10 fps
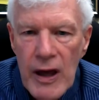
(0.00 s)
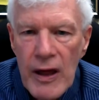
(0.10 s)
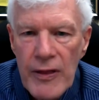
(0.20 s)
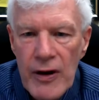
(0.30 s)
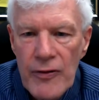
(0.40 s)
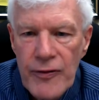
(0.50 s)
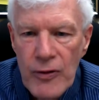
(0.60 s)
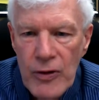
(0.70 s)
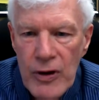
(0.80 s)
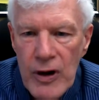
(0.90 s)
and
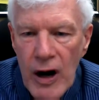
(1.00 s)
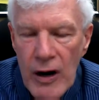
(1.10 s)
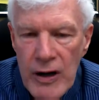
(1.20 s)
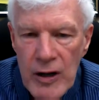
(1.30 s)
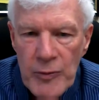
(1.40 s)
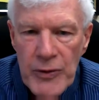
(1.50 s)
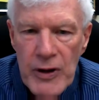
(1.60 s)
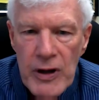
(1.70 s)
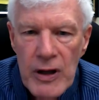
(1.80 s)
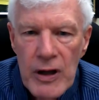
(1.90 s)
therefore our
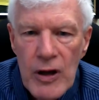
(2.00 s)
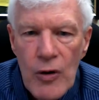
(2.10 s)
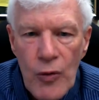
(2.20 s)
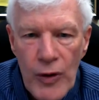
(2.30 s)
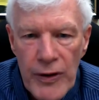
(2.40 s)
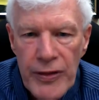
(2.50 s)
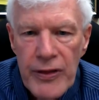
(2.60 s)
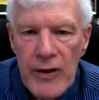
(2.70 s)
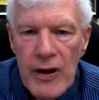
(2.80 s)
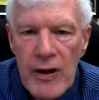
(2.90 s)
company
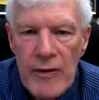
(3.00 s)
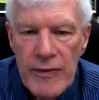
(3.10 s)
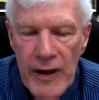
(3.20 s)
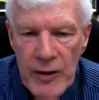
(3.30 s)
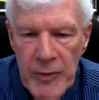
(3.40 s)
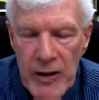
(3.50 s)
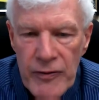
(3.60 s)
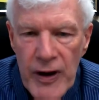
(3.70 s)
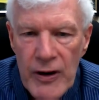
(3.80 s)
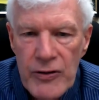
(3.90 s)
with Fleck
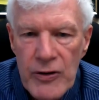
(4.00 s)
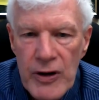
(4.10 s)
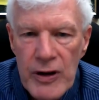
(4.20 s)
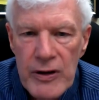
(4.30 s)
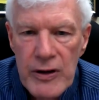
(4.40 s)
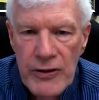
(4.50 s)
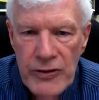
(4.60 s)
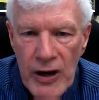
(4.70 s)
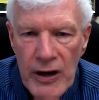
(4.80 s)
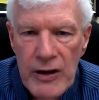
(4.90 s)
Manufacturing
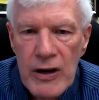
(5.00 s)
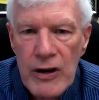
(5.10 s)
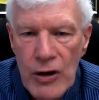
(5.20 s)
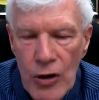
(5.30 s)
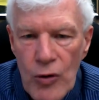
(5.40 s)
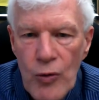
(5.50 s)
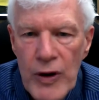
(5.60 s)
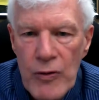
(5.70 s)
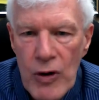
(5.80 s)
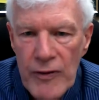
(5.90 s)
decide, no,
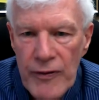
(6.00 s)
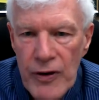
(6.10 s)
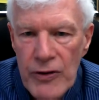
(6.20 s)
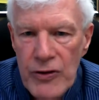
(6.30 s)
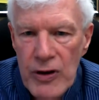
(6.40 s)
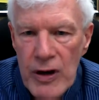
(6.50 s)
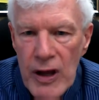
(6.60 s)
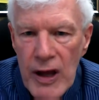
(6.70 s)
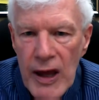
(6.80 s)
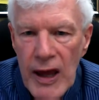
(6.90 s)
we want virgin,
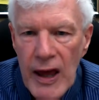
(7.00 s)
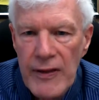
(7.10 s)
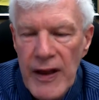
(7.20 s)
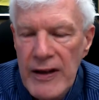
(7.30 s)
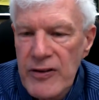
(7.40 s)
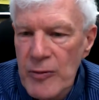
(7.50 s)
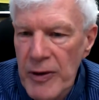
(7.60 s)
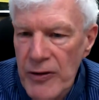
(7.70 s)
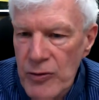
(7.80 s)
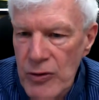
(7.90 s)
and that's the
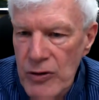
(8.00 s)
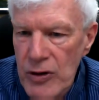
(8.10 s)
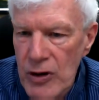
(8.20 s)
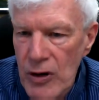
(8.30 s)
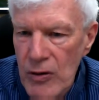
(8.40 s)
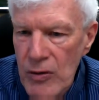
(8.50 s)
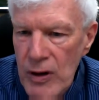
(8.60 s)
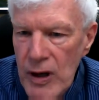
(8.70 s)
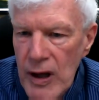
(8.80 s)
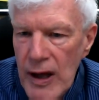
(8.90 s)
best route to
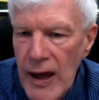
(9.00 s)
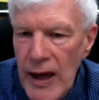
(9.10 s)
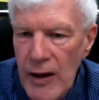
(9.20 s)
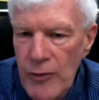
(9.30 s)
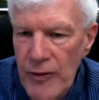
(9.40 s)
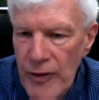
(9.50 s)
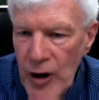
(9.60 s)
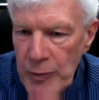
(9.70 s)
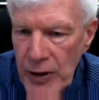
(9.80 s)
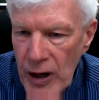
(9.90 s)
go, and we're
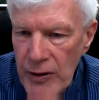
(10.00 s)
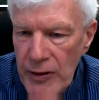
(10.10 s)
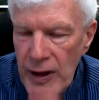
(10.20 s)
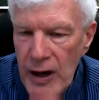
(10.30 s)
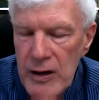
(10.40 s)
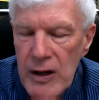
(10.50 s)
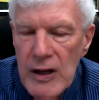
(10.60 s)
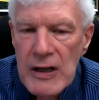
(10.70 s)
very proud of that.